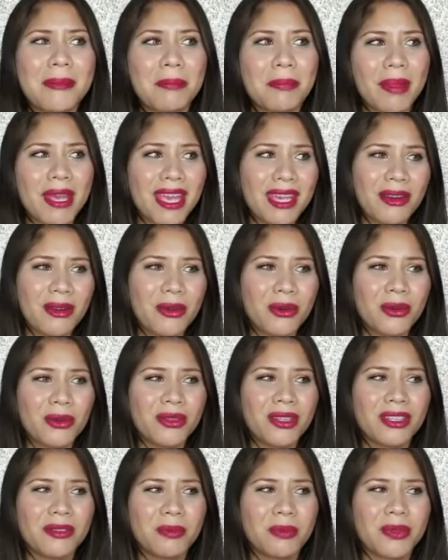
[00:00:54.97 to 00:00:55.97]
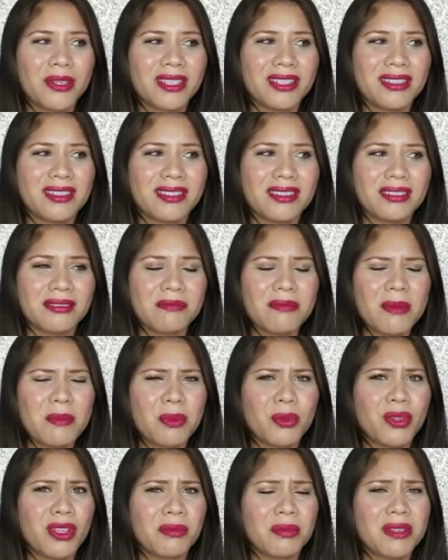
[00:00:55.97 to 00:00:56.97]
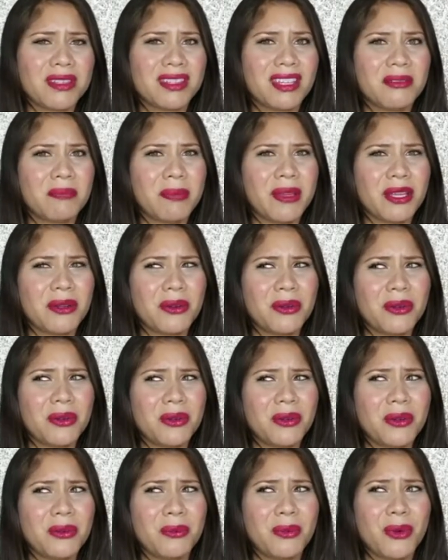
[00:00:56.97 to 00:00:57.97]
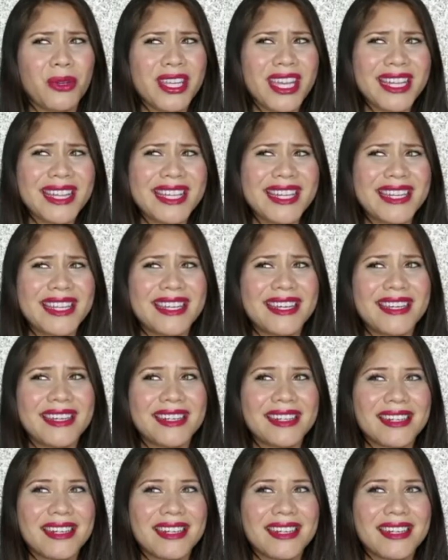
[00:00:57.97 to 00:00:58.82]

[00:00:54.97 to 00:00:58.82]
But then you have to go after 2 weeks